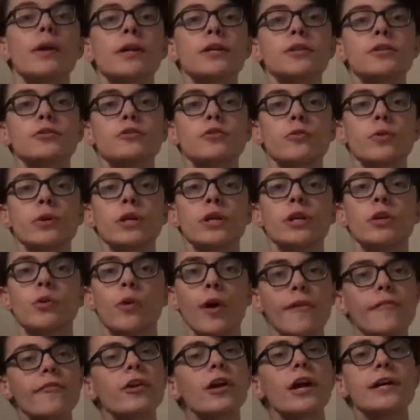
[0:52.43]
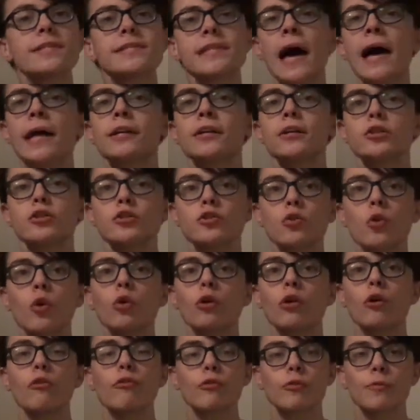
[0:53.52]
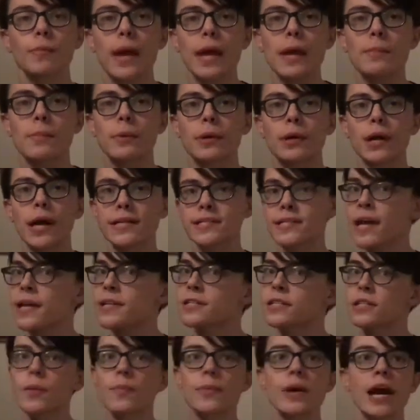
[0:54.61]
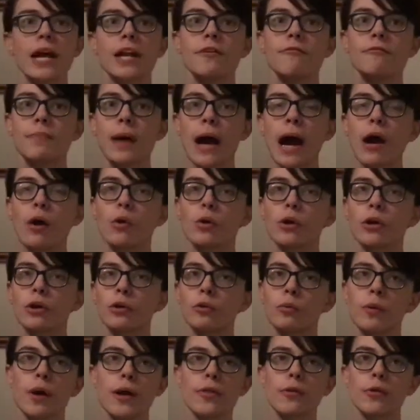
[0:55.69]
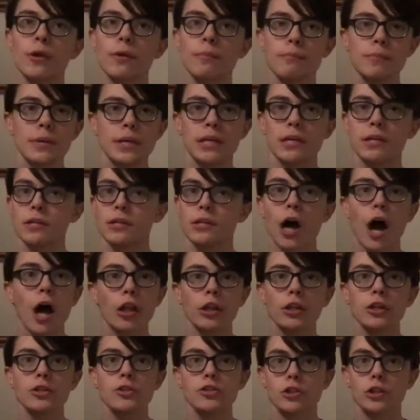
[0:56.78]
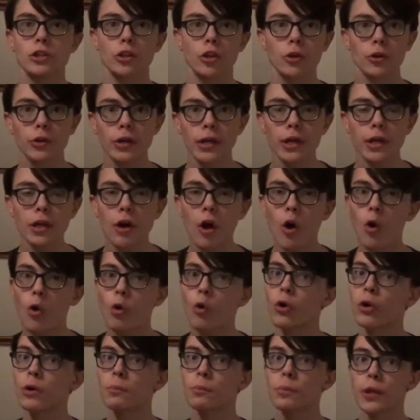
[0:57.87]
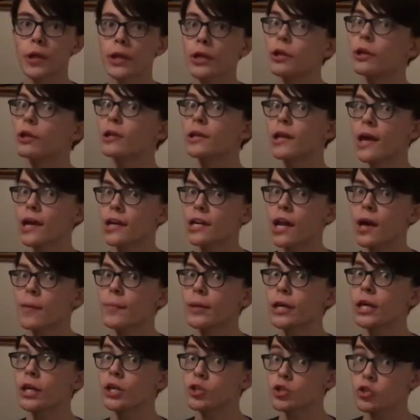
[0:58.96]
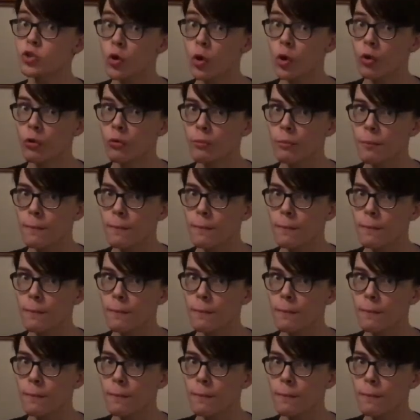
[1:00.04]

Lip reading: history, whoever has had control over paper has had some kind of power, whether it be knowledge and learning or political and economic control.